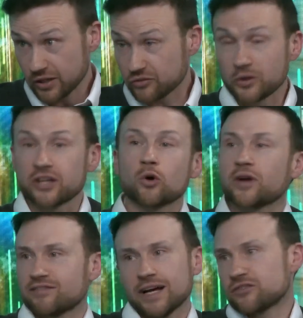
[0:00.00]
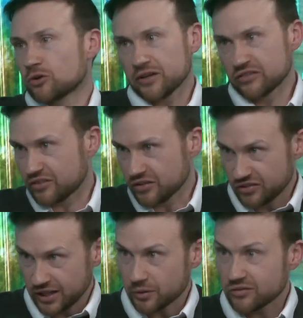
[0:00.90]
so they don't have to answer questions in
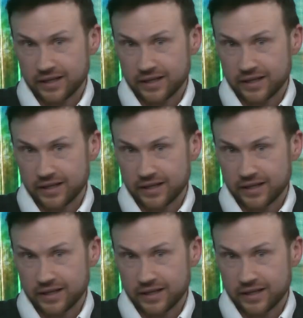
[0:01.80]
sequence.